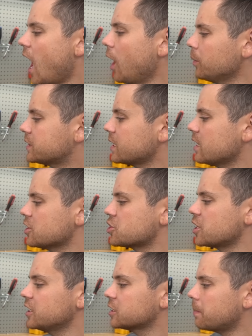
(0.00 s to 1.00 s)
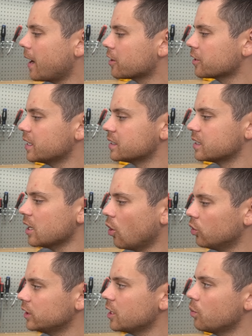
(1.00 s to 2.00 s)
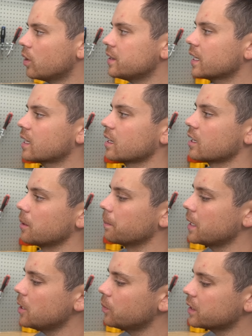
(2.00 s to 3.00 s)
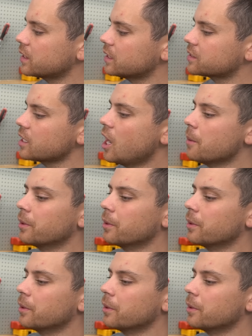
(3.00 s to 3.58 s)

I would say the Chins battery is the only one that can compete with this,